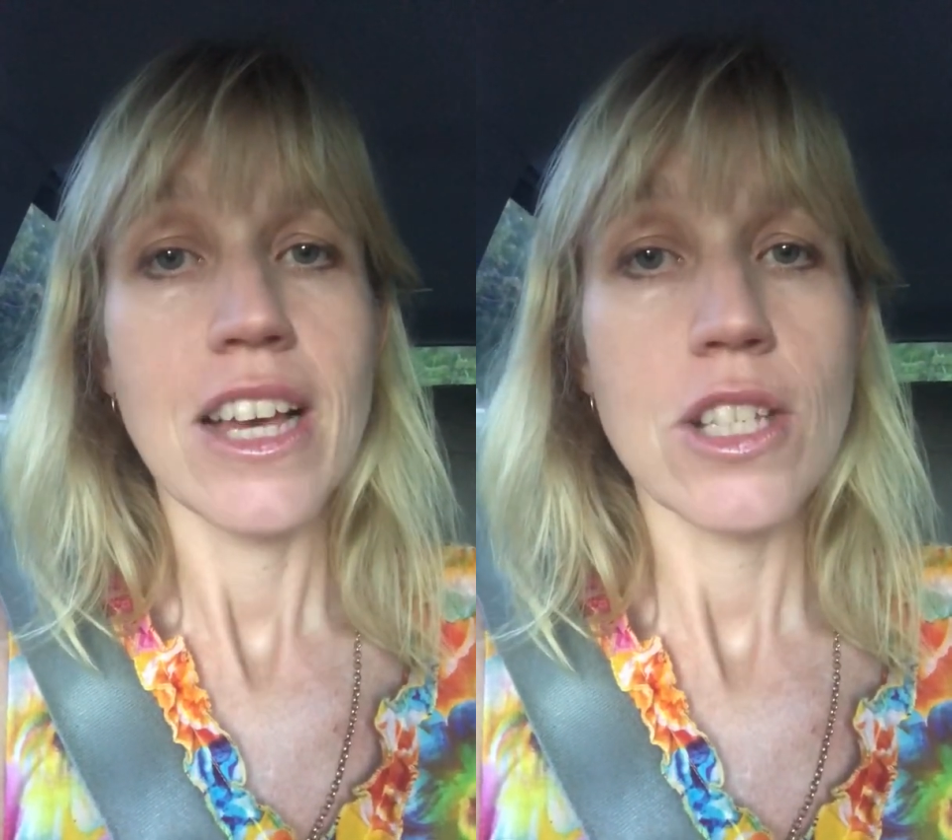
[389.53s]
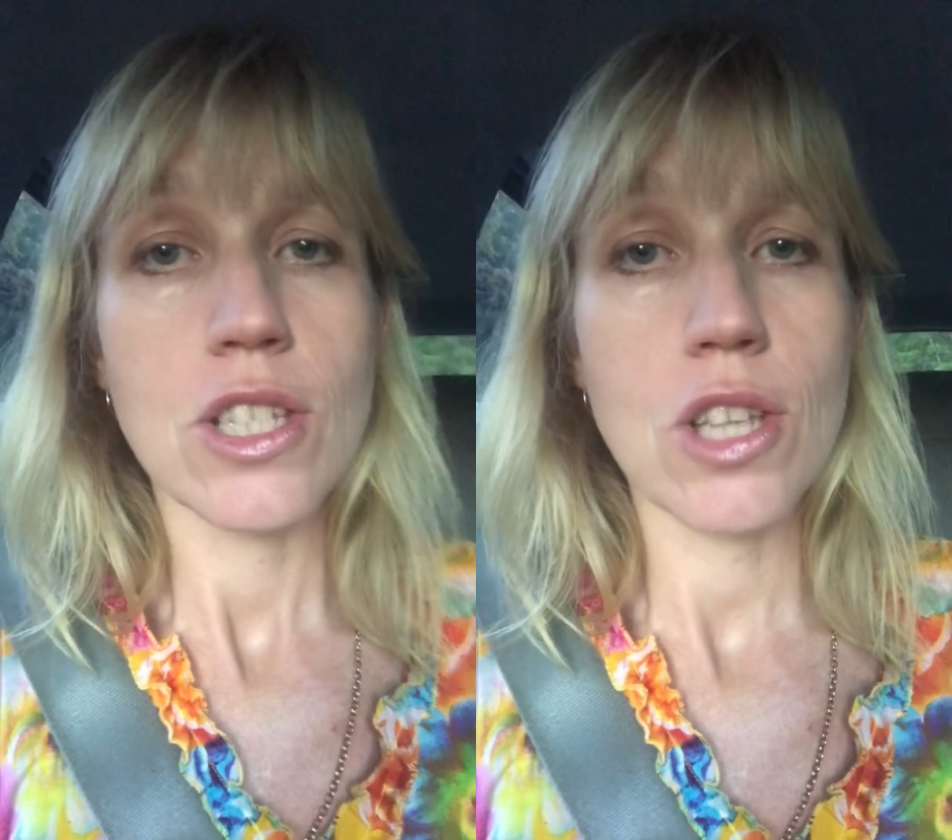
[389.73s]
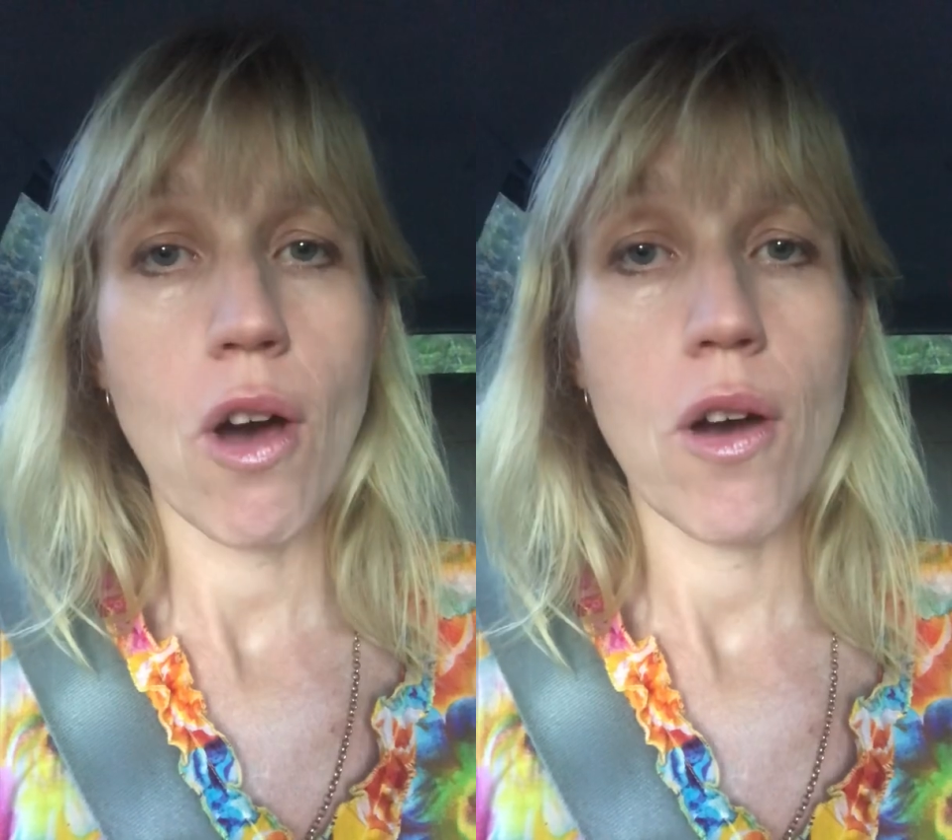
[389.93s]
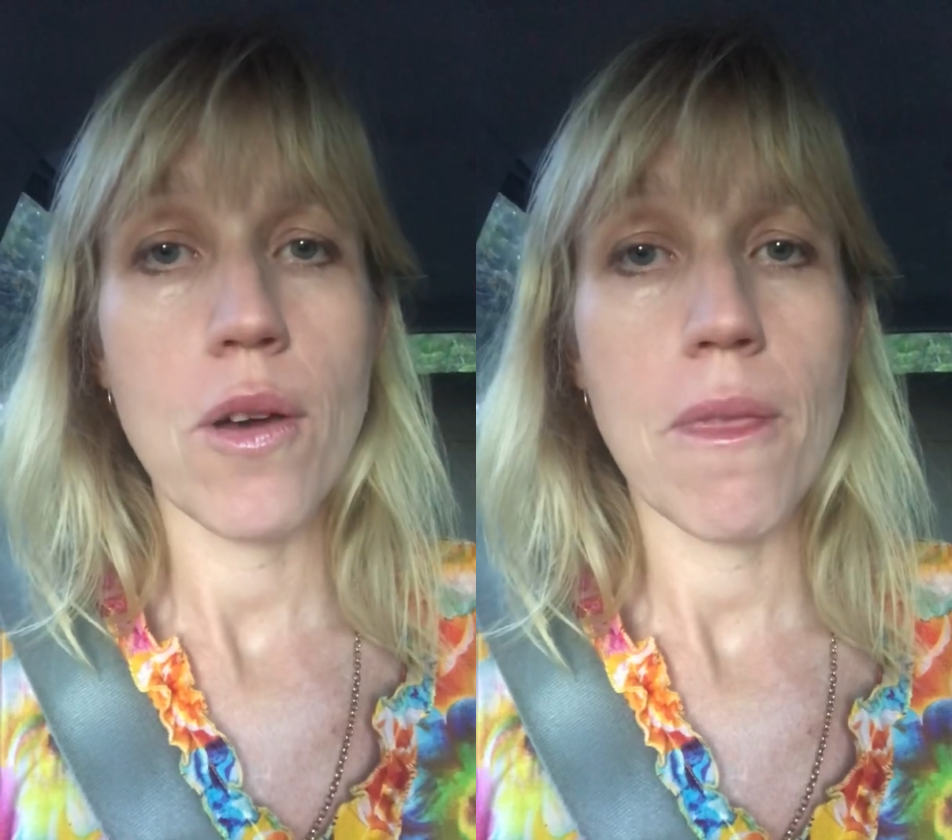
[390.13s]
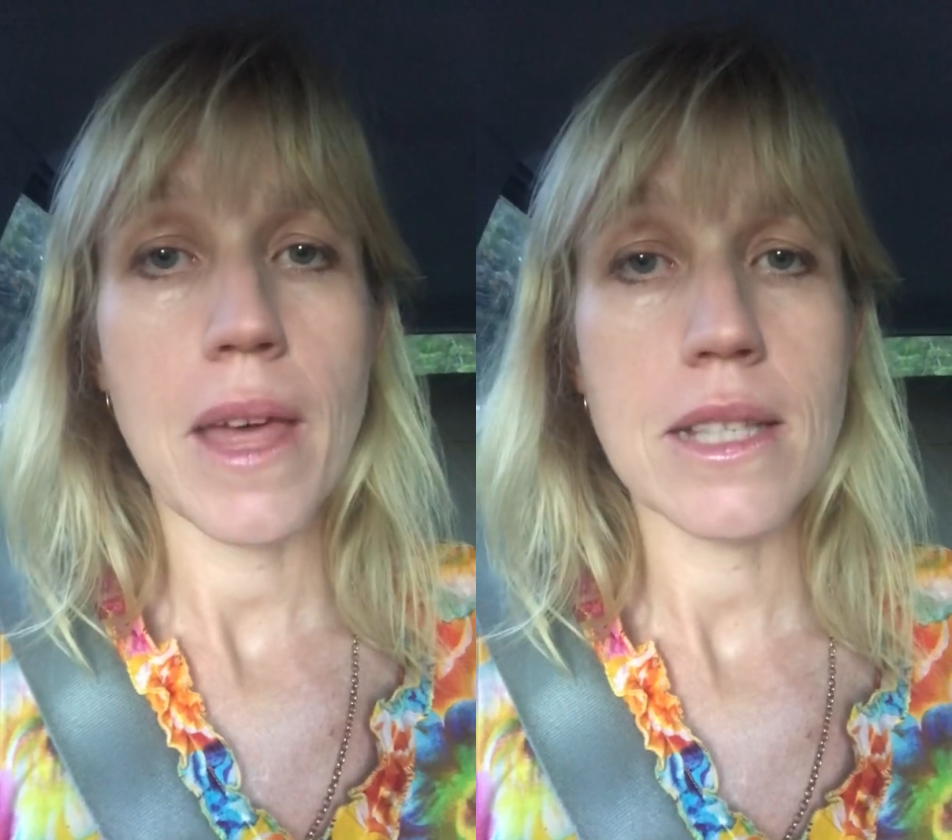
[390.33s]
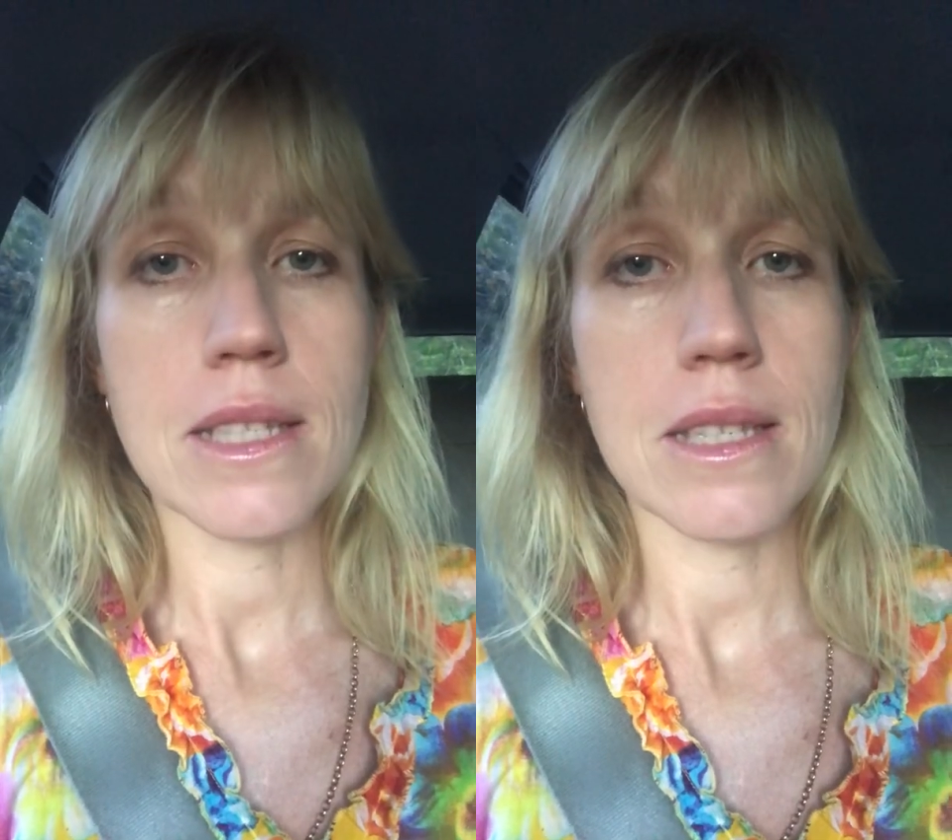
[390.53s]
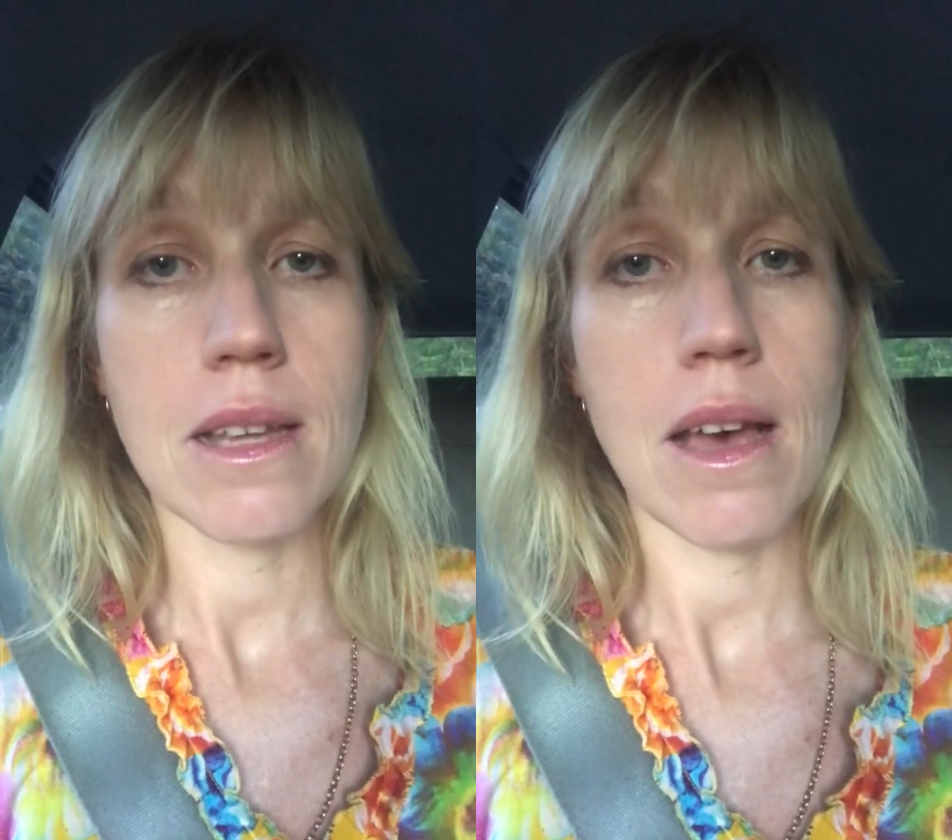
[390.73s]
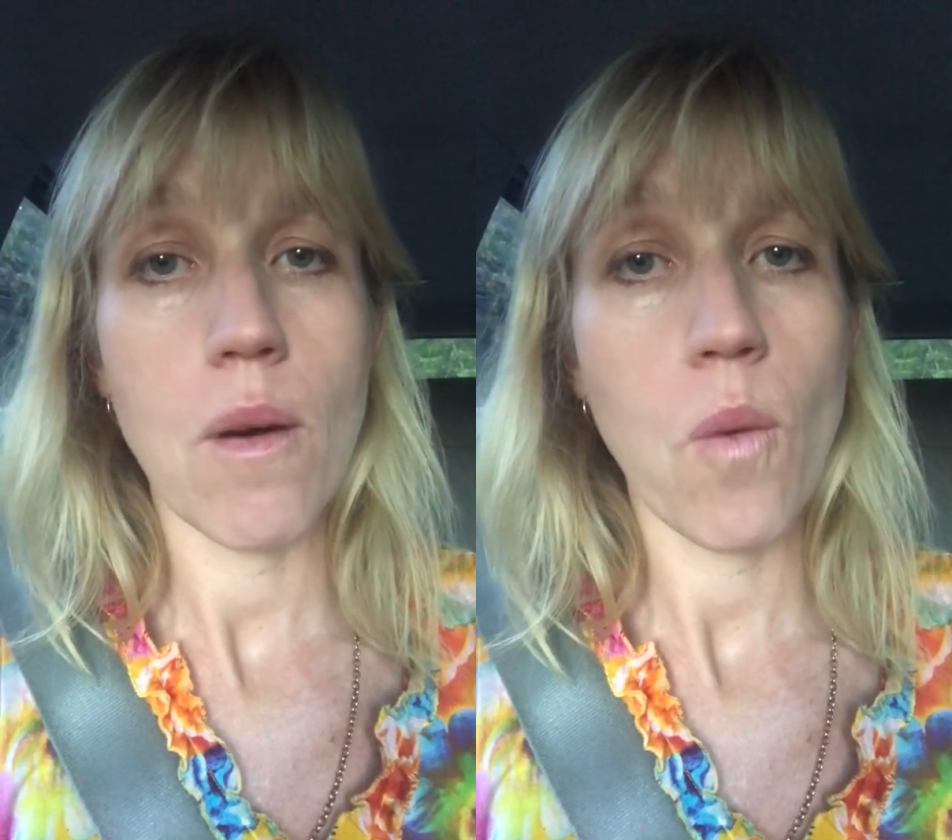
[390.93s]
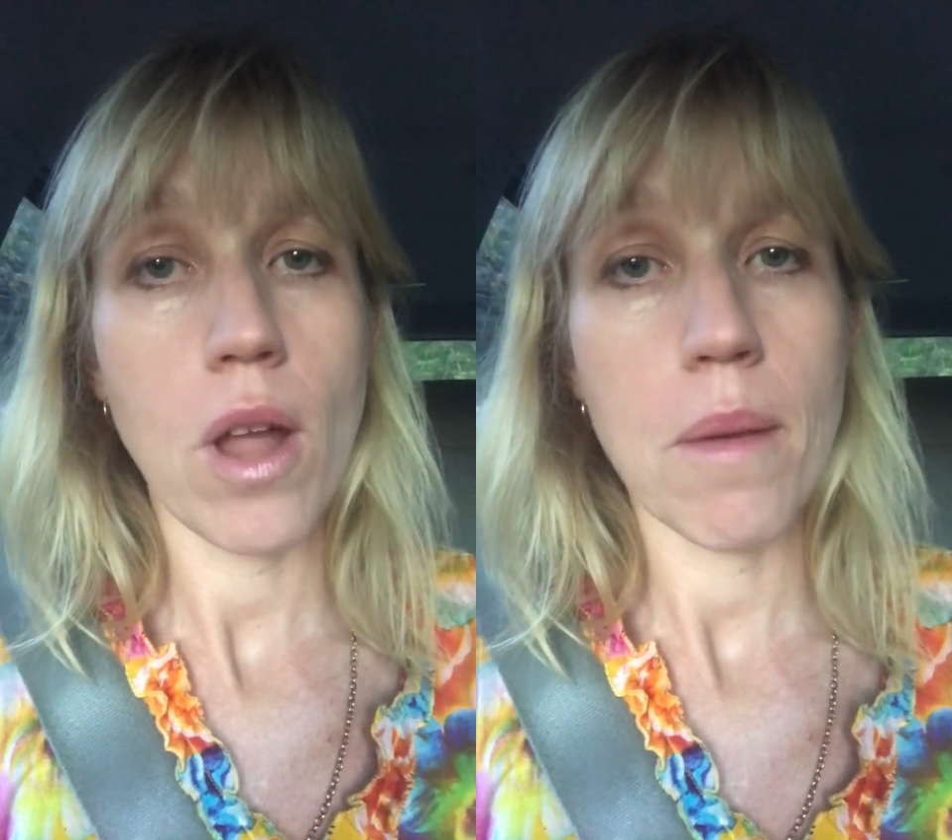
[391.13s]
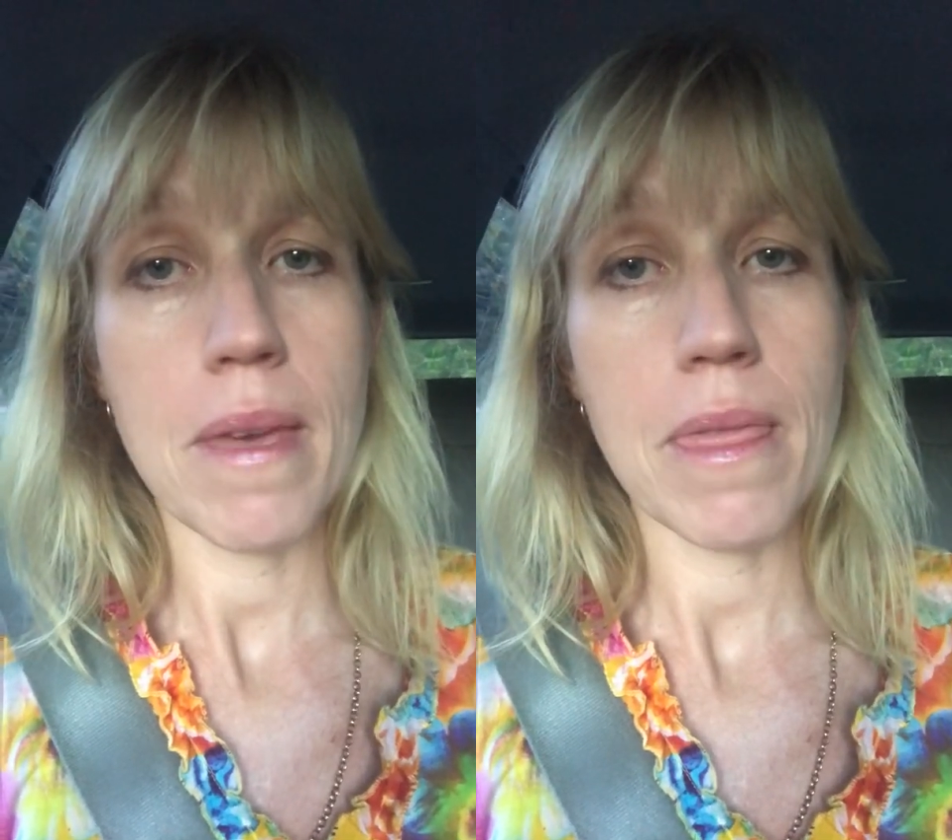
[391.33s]
So that's, while
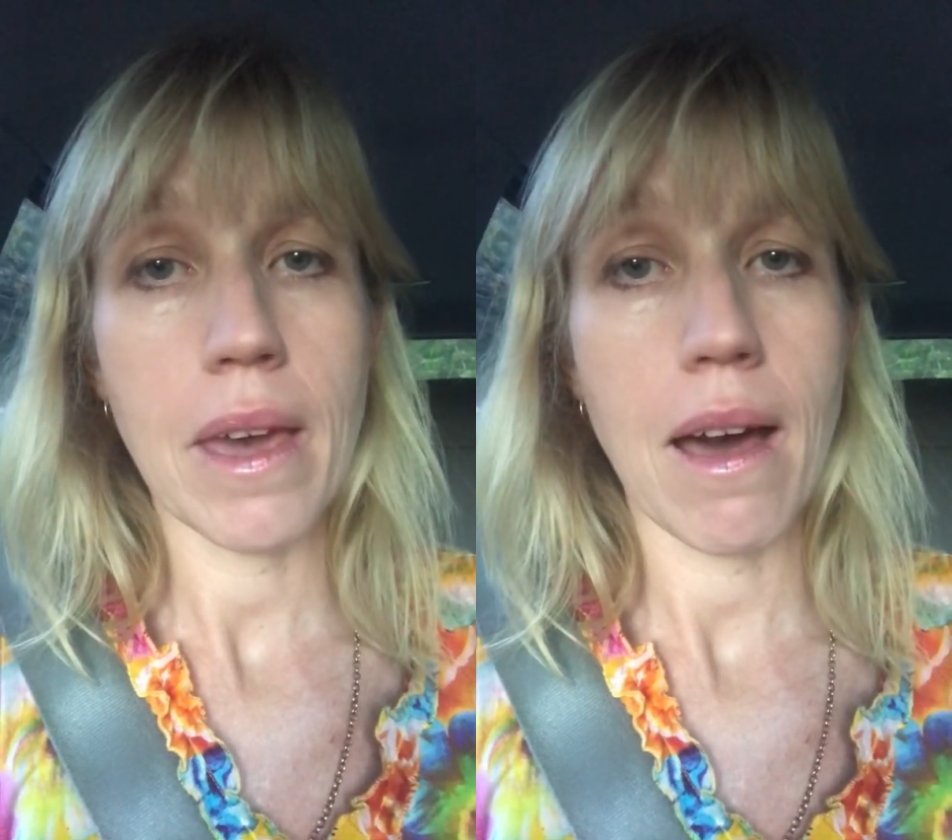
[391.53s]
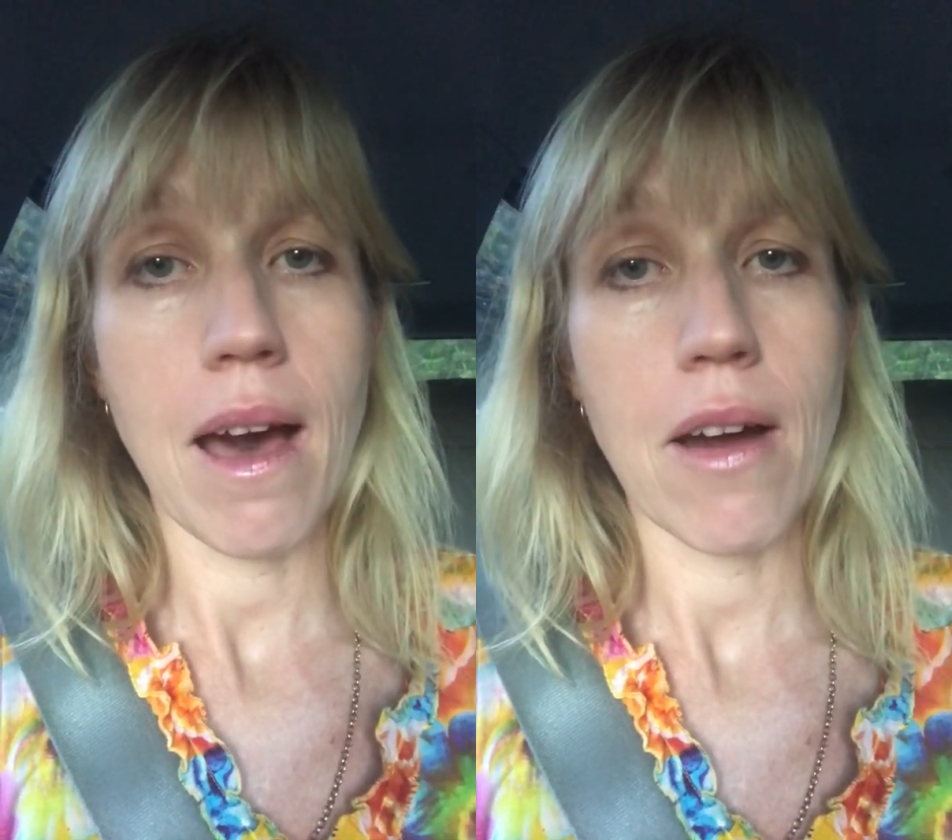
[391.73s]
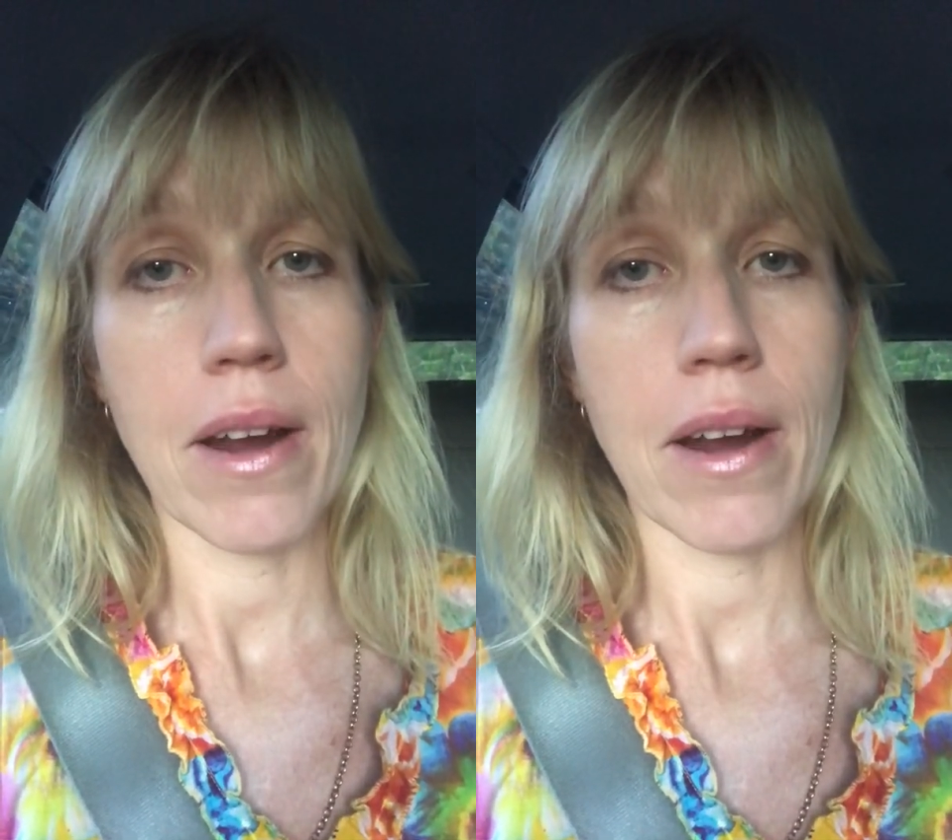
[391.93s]
I'm in the car,